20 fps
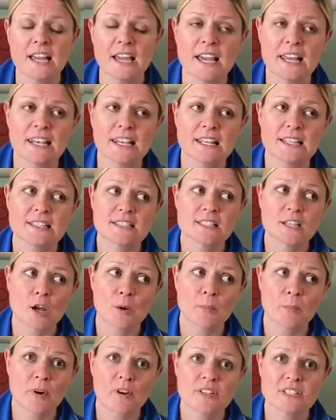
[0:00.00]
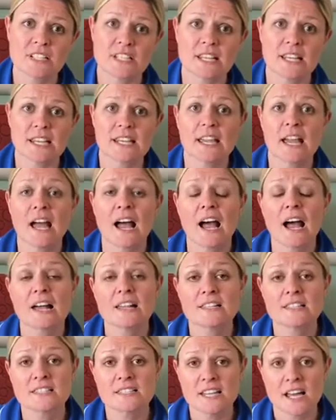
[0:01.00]
And it's your body
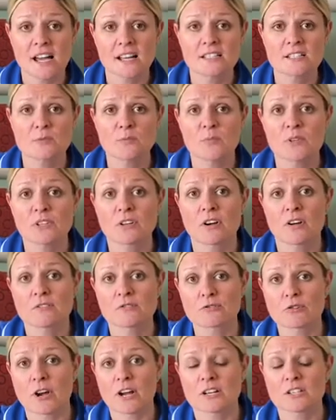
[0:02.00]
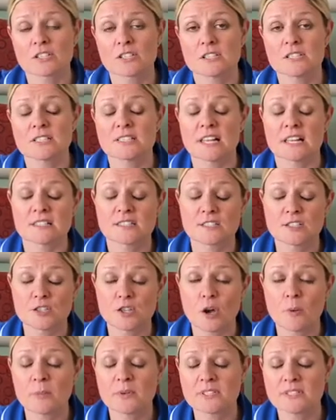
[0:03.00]
starting with contractions that stop